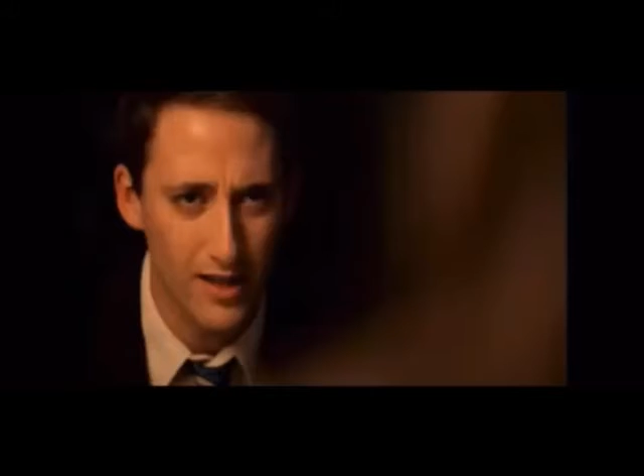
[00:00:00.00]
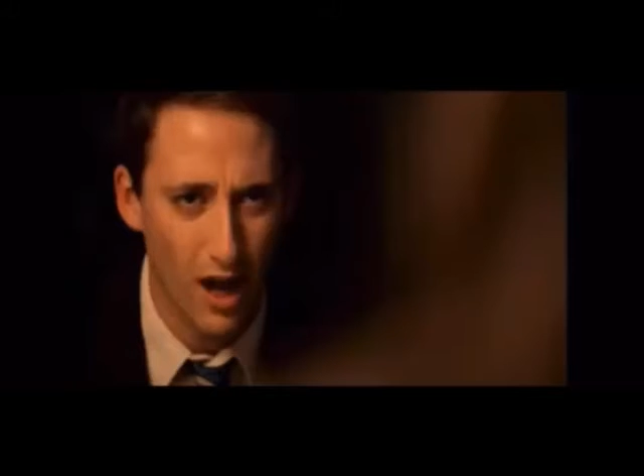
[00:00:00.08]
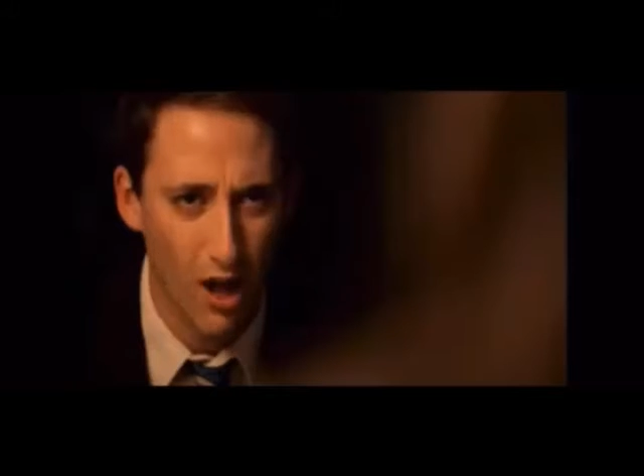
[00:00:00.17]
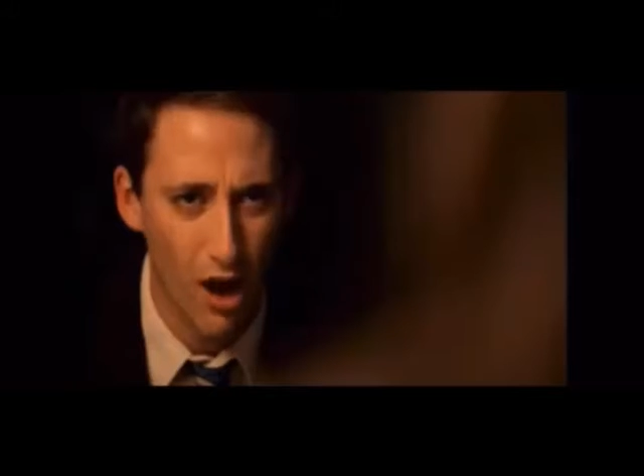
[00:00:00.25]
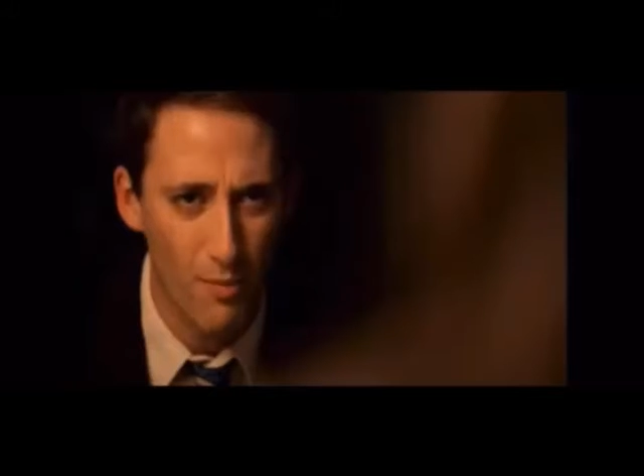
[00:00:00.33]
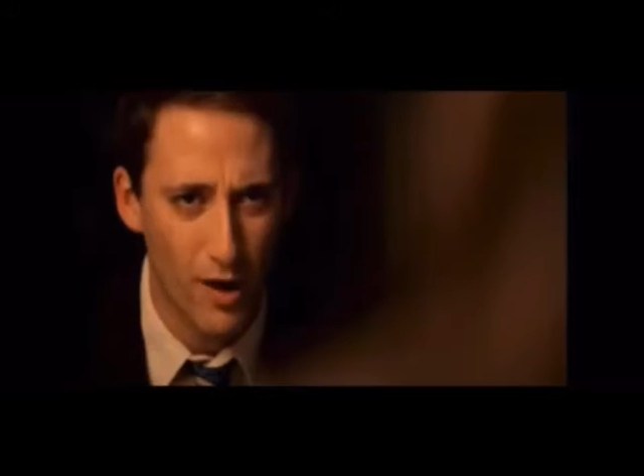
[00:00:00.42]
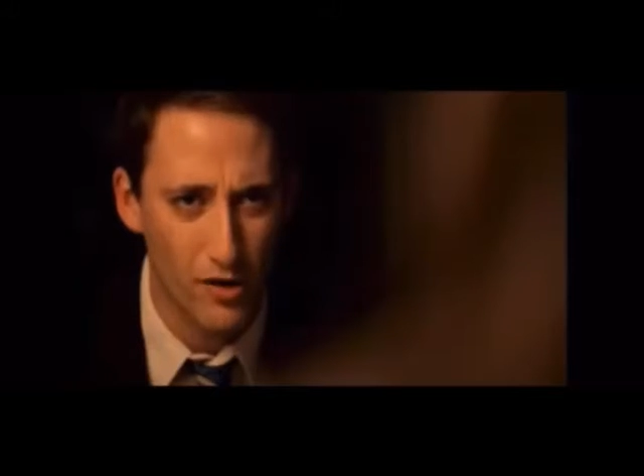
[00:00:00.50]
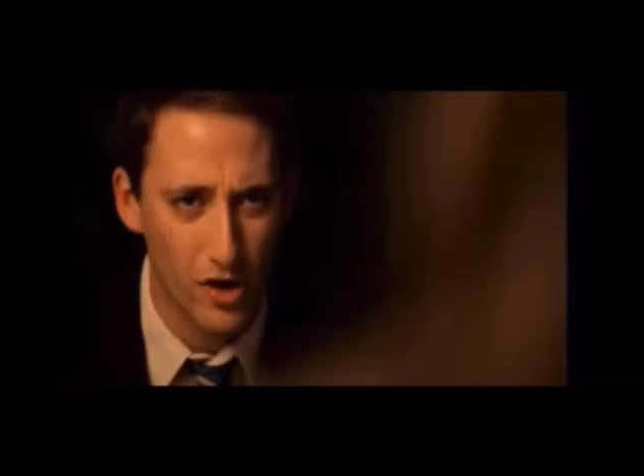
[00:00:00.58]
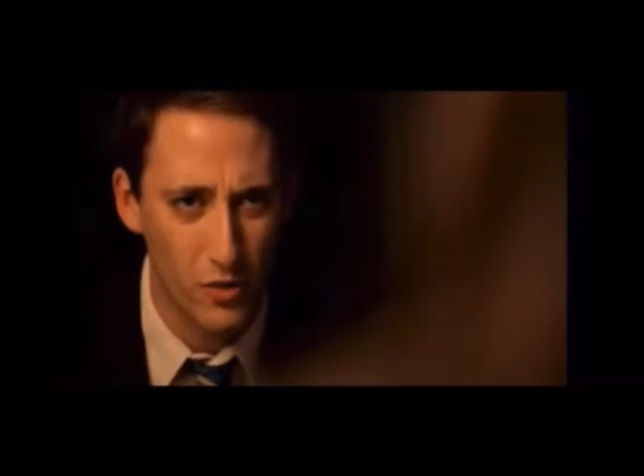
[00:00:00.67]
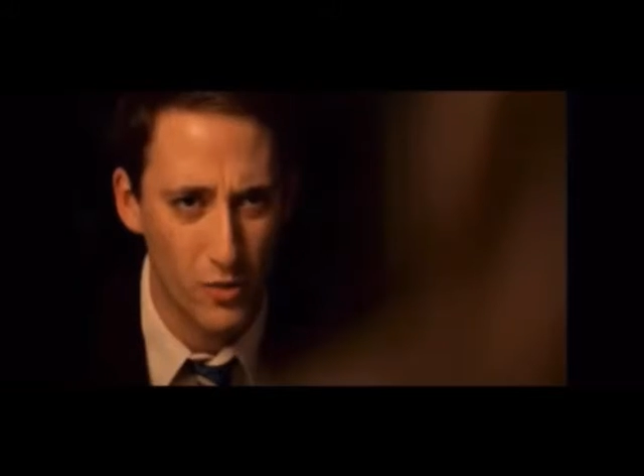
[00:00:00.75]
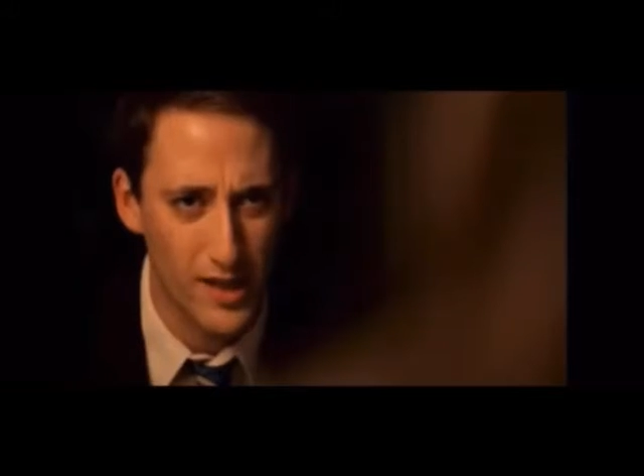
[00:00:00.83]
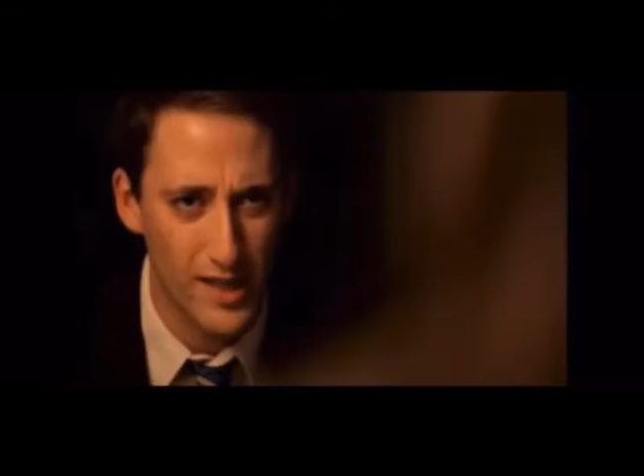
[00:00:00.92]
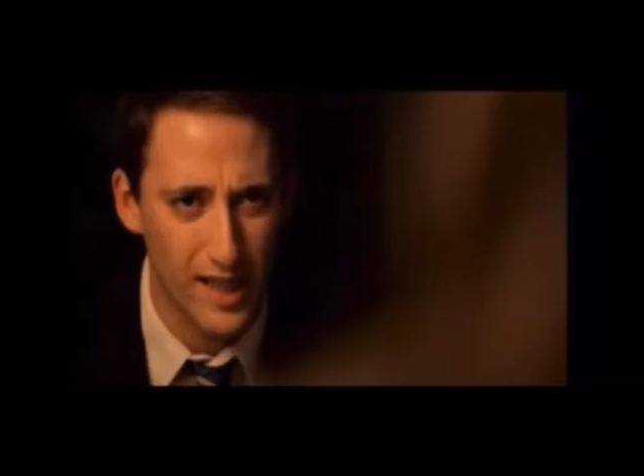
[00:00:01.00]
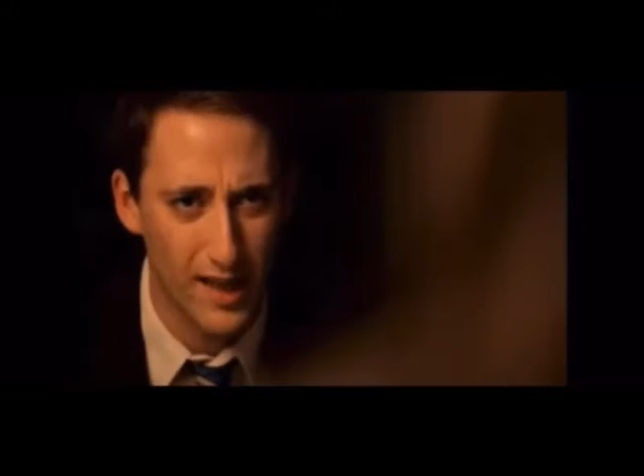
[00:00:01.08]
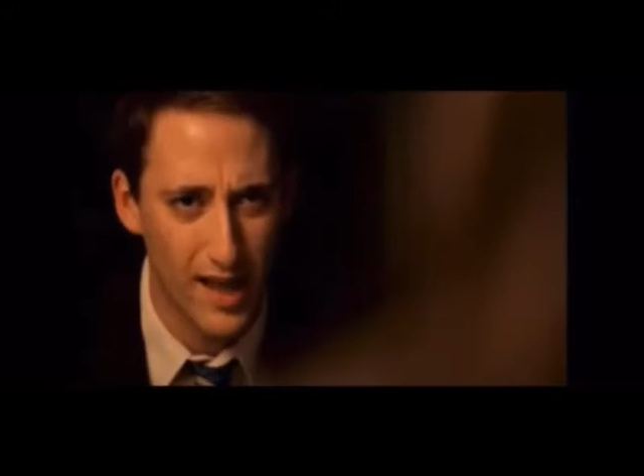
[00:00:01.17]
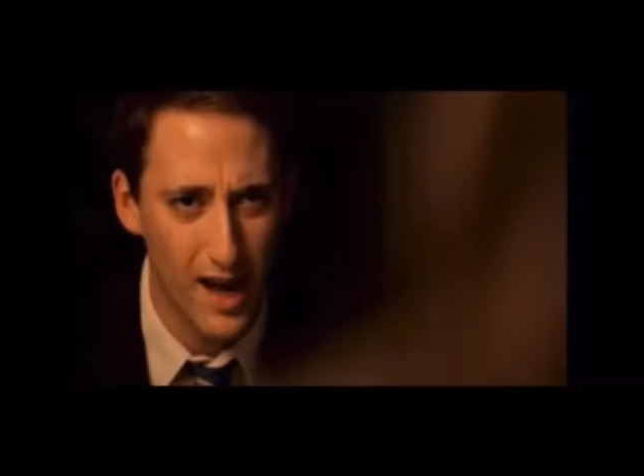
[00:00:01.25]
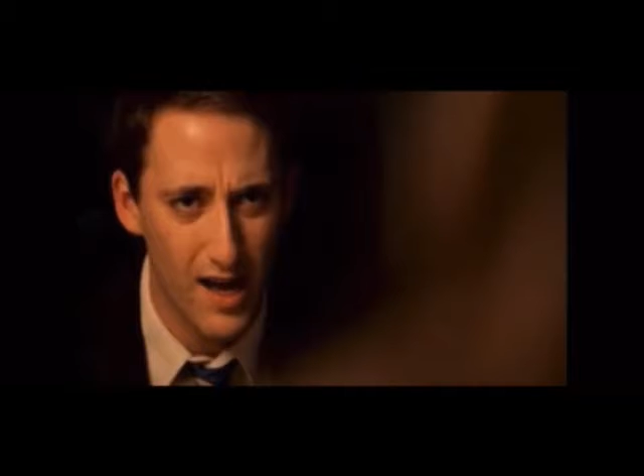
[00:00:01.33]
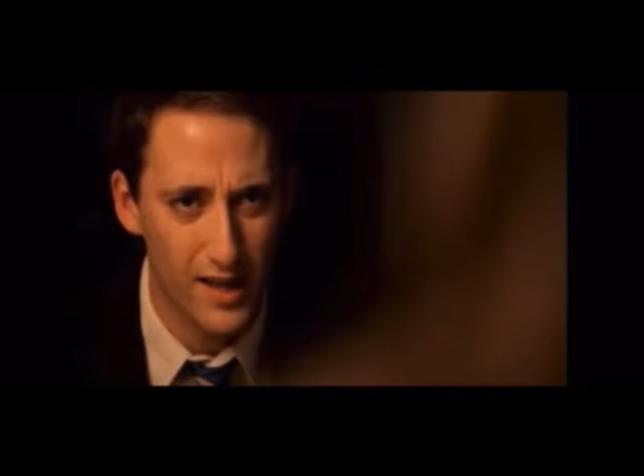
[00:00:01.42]
a lot about you which is a
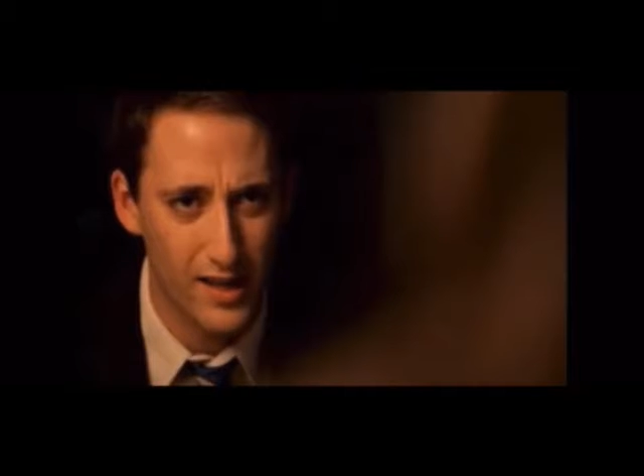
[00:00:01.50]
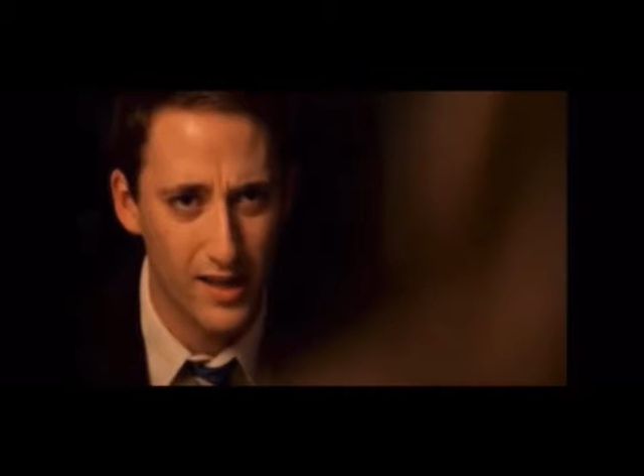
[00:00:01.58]
lie.